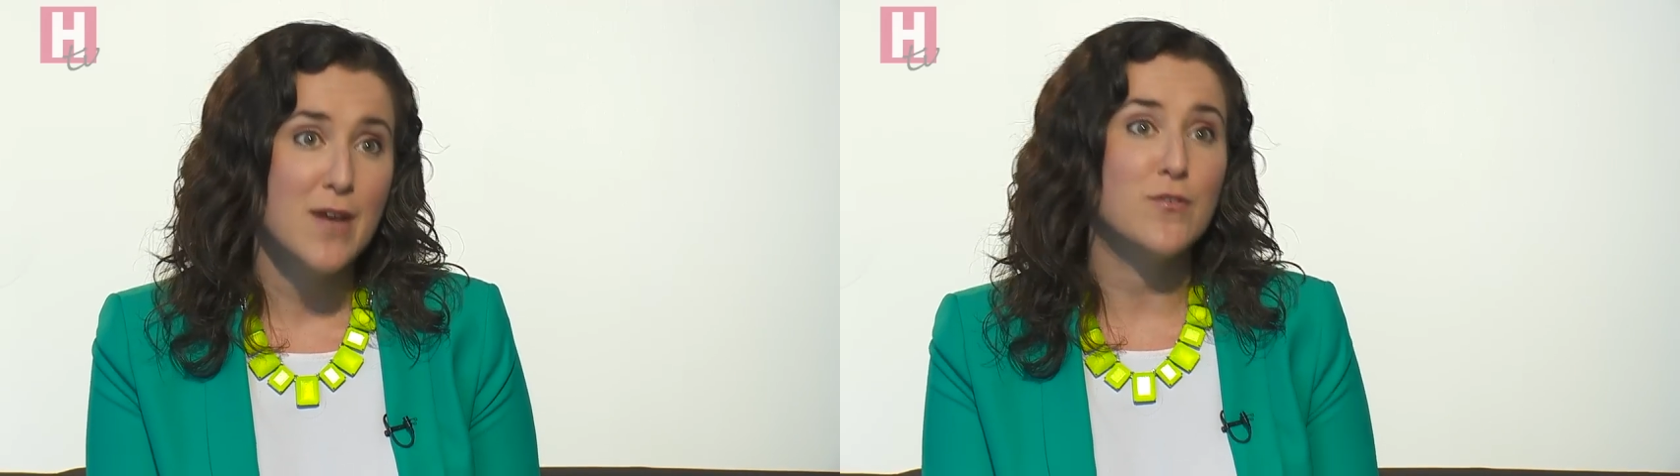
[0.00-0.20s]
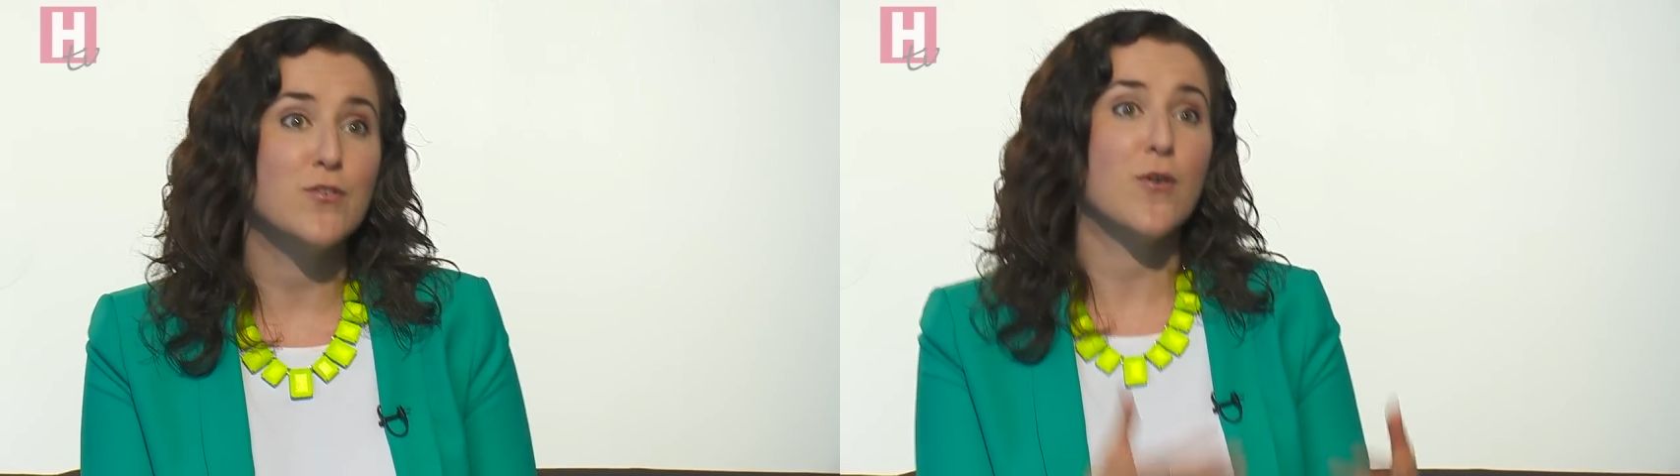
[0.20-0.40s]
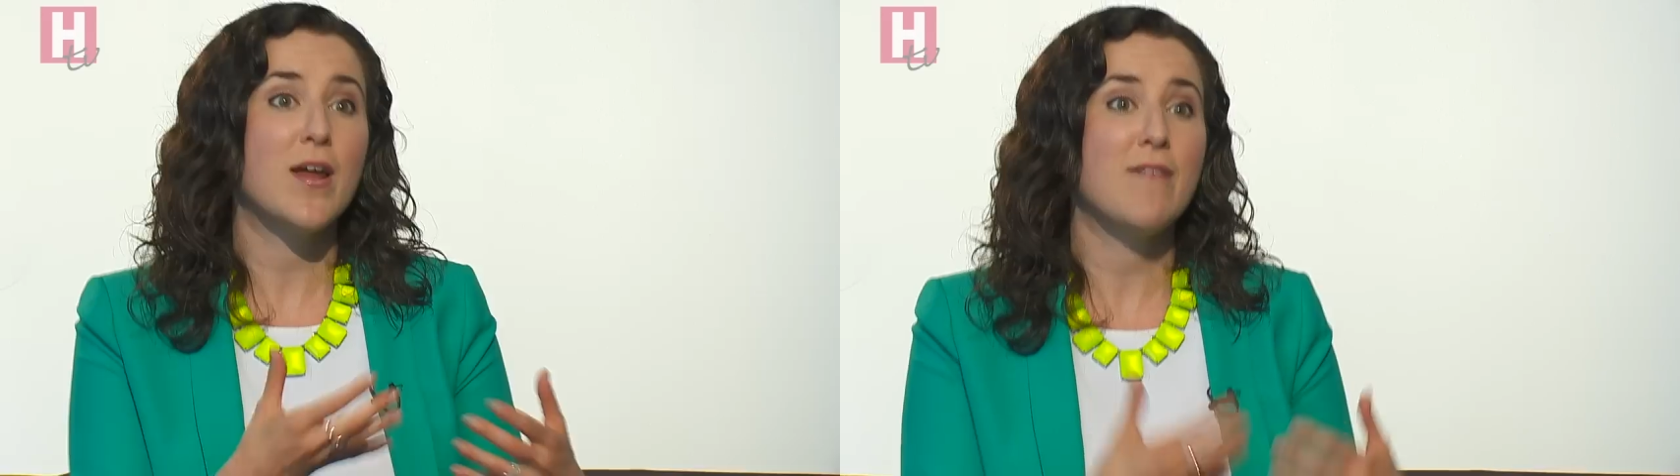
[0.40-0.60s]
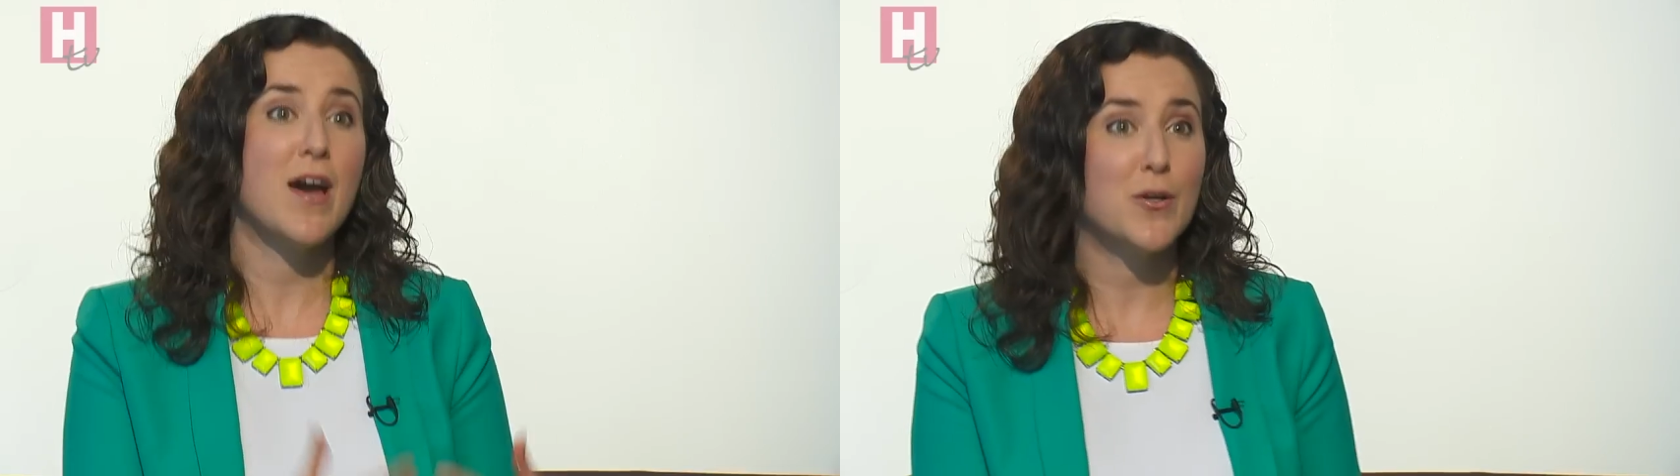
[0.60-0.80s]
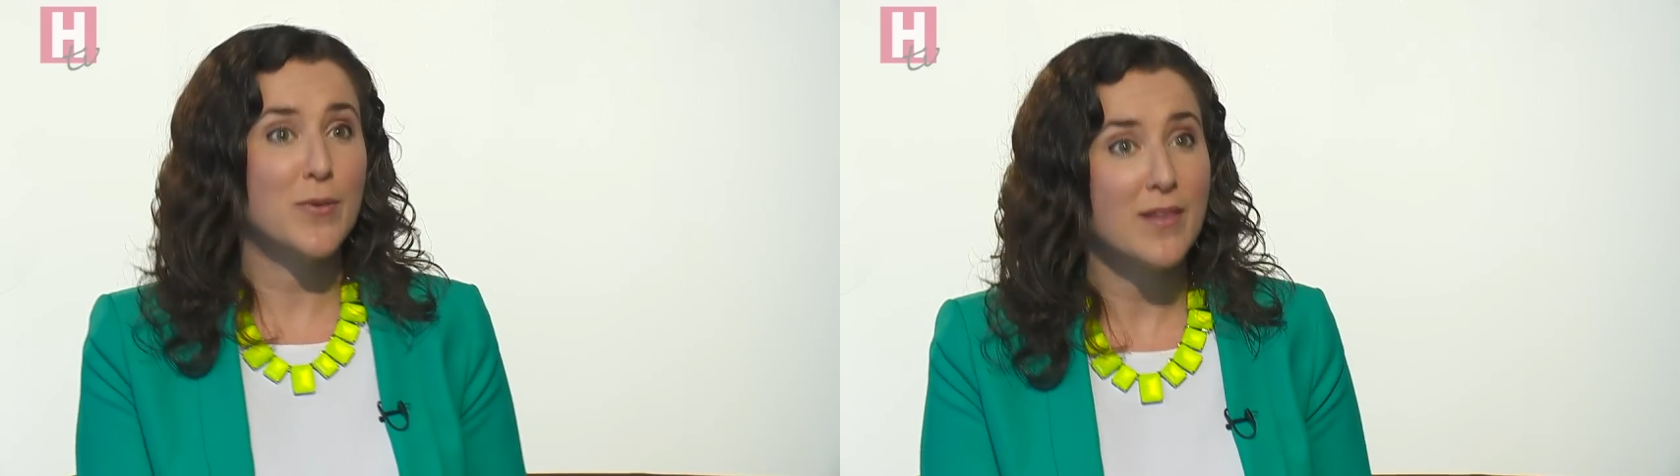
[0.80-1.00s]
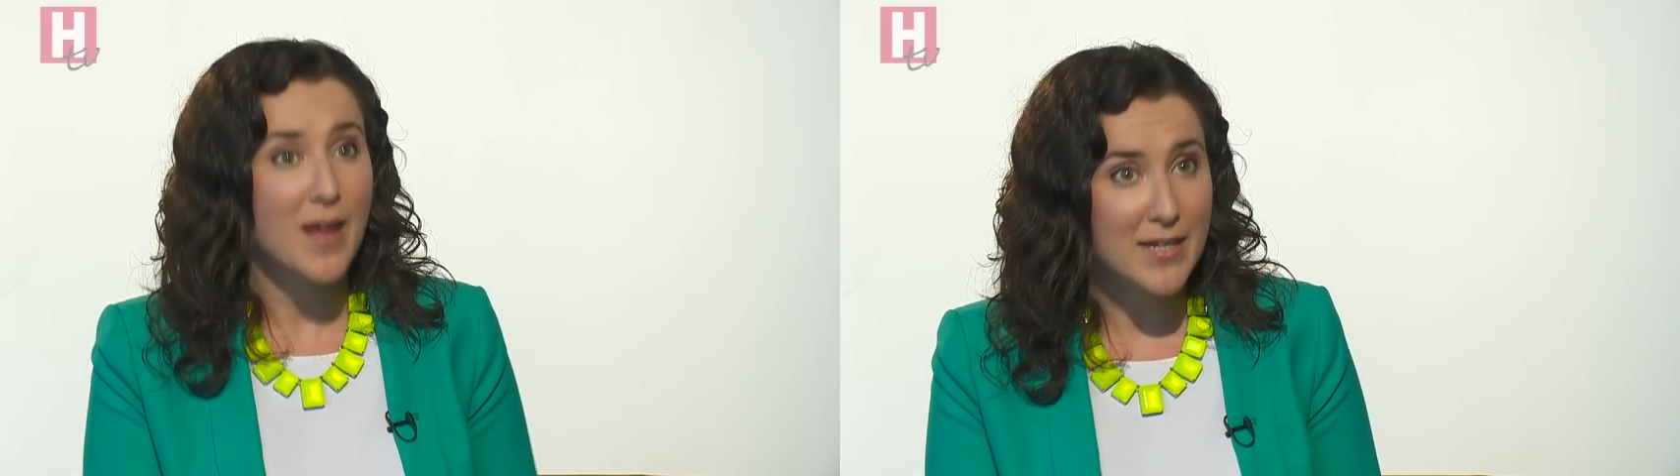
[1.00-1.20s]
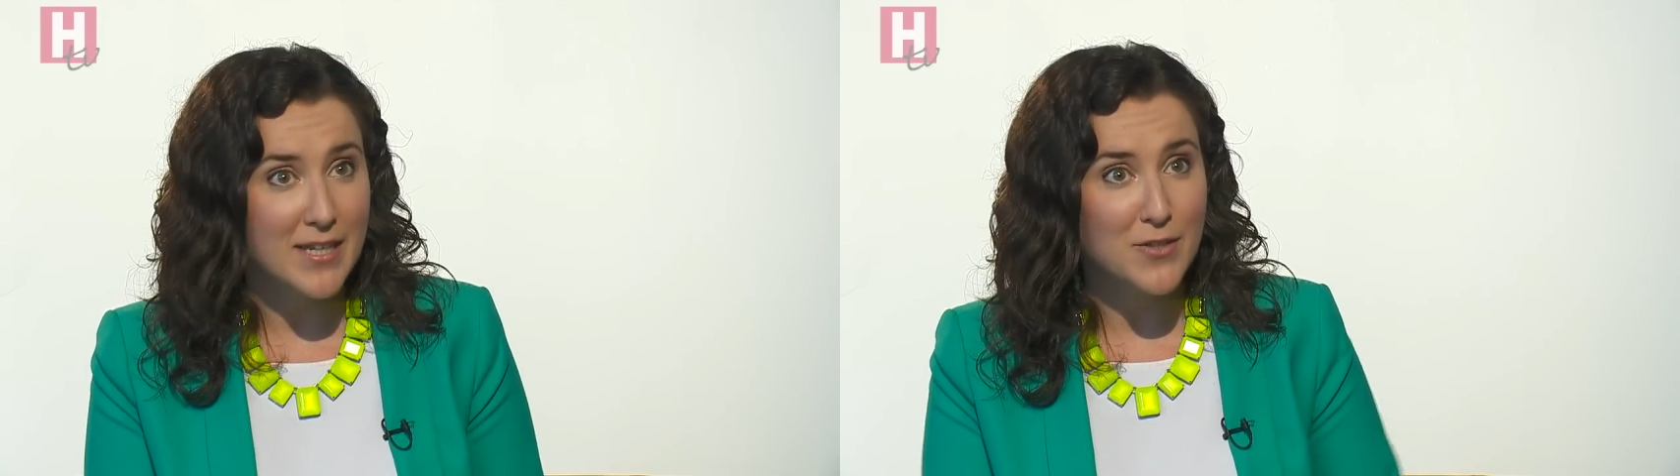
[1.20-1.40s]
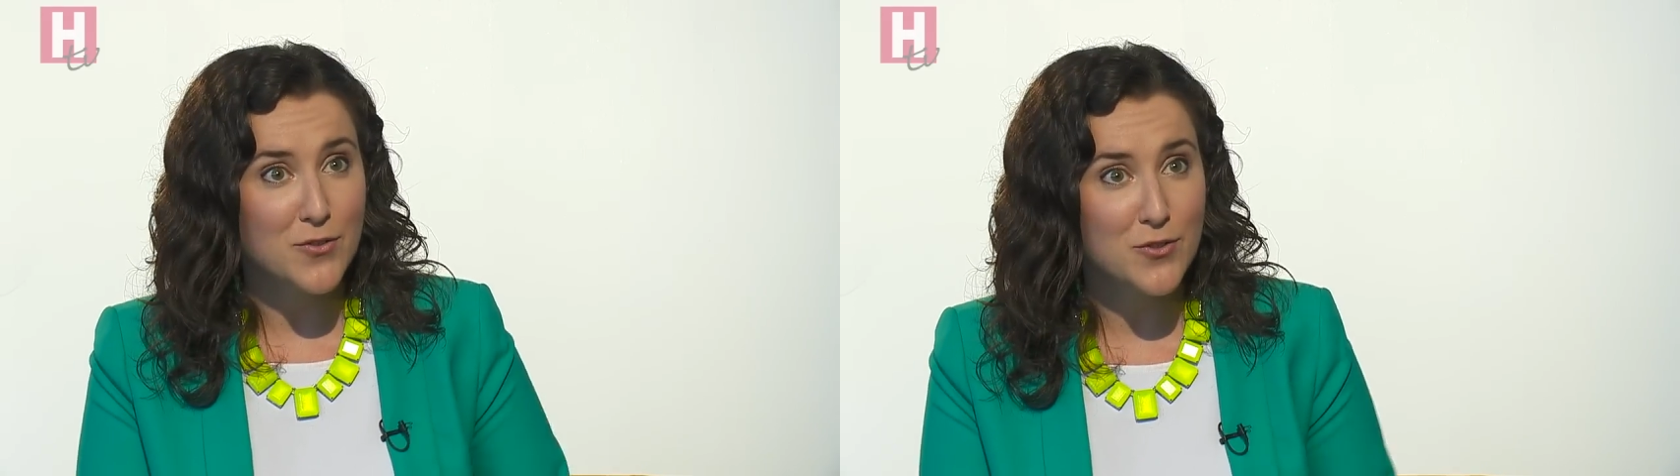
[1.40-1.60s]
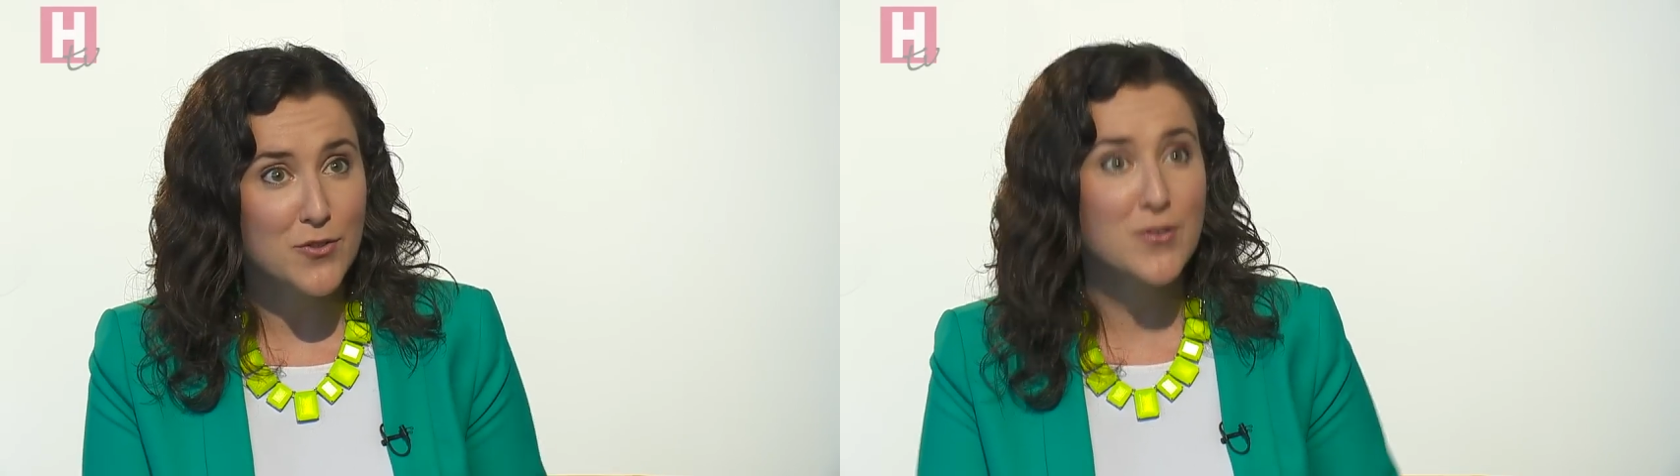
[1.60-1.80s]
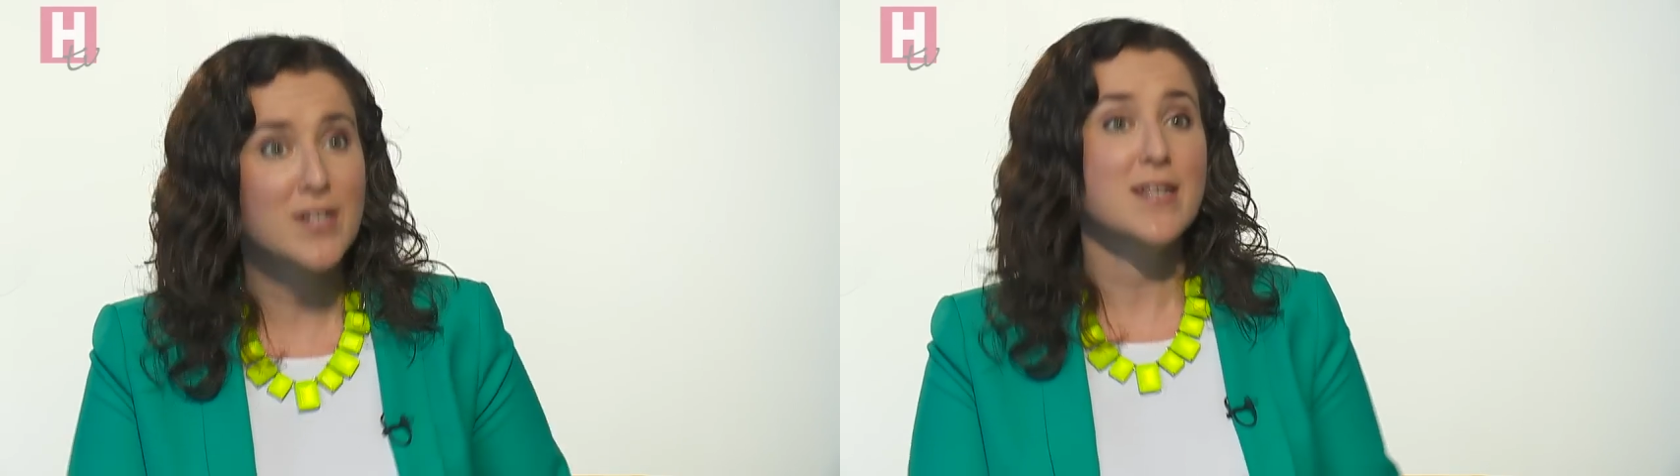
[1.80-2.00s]
If you don't have adequate lining in your
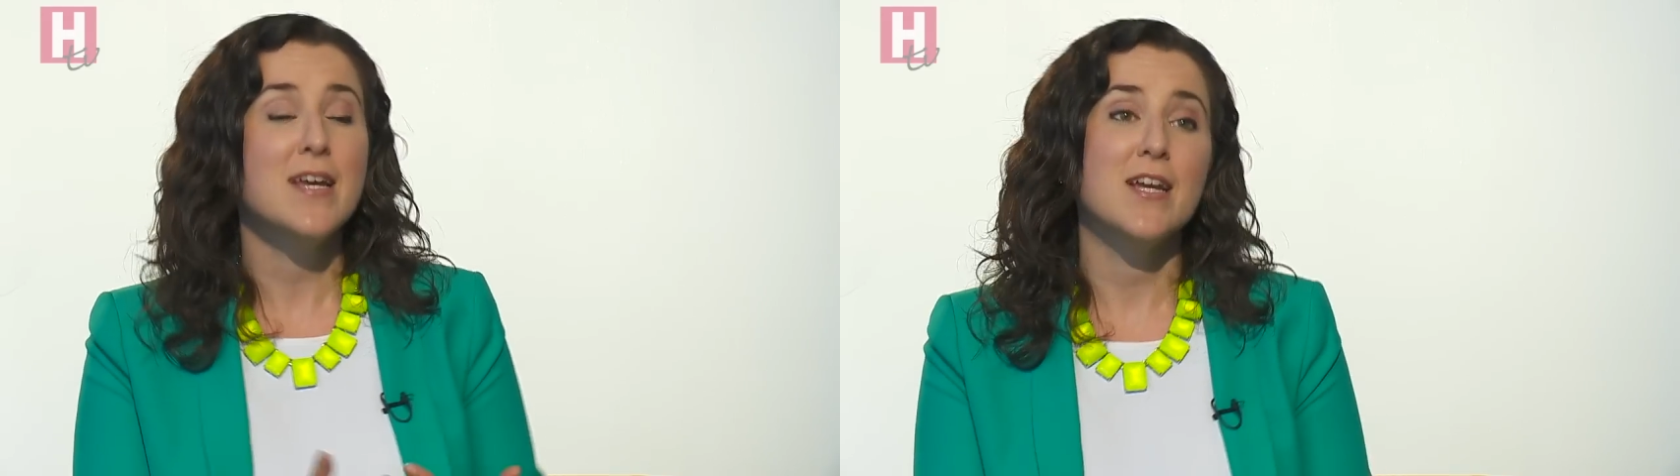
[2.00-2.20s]
uterus,